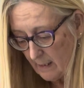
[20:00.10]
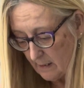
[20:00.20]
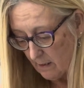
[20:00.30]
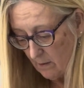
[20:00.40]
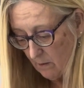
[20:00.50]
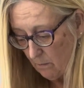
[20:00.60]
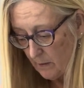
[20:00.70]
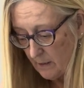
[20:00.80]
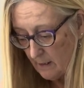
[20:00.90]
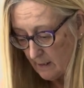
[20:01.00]
so what
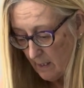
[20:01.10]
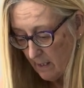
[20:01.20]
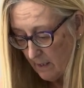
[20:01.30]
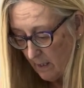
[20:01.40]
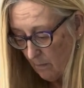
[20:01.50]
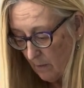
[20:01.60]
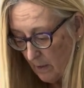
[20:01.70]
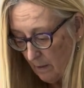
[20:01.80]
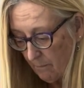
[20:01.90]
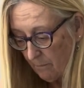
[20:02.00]
did I say they
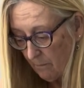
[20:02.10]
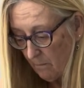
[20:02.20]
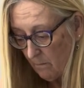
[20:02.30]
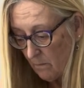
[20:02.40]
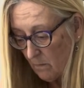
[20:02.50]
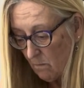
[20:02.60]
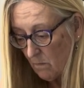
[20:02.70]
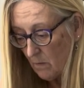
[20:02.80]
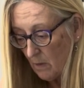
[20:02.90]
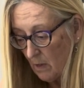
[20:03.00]
were?
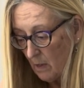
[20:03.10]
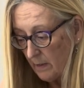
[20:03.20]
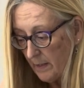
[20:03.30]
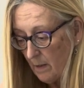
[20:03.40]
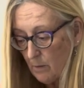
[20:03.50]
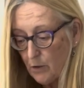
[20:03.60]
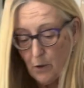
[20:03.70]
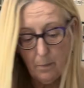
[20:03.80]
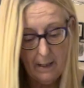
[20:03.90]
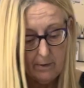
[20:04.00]
They were
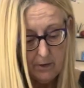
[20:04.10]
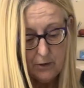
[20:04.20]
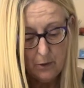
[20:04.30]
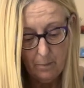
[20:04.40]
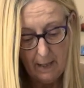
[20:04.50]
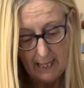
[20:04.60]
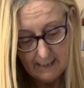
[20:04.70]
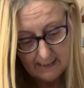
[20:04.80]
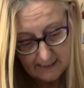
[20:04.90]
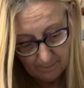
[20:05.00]
£2.02.
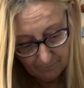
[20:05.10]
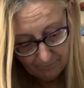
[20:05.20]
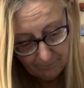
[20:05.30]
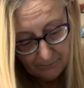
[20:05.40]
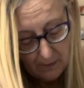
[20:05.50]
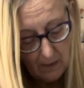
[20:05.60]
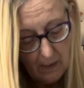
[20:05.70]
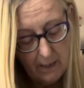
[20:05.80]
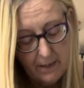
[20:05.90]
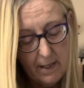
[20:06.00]

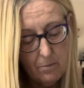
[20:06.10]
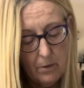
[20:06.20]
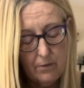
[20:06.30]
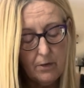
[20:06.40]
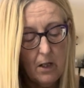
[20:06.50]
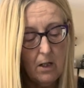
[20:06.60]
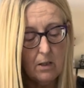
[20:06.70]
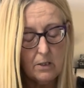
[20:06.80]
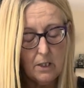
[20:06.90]
And then we've got,